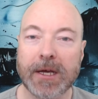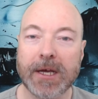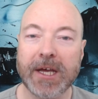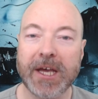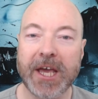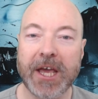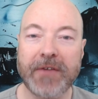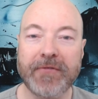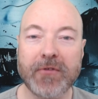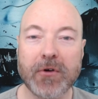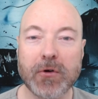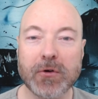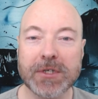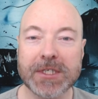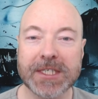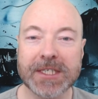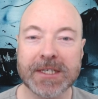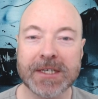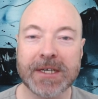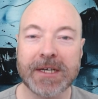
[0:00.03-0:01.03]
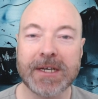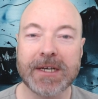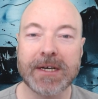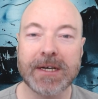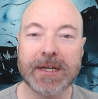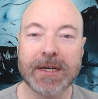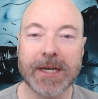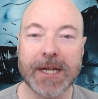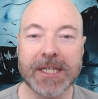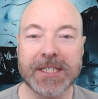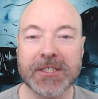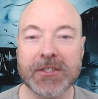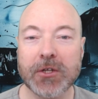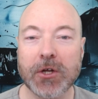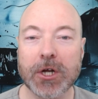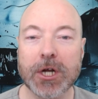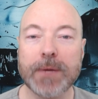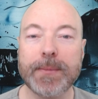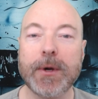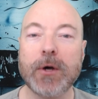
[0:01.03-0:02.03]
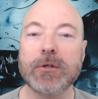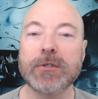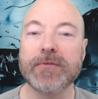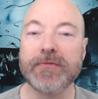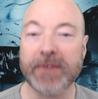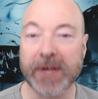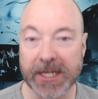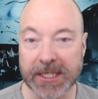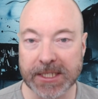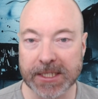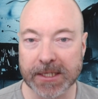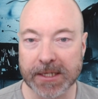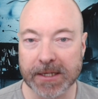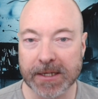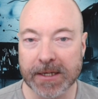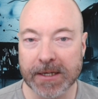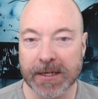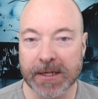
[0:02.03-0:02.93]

Hey folks, let's talk about Vaesen.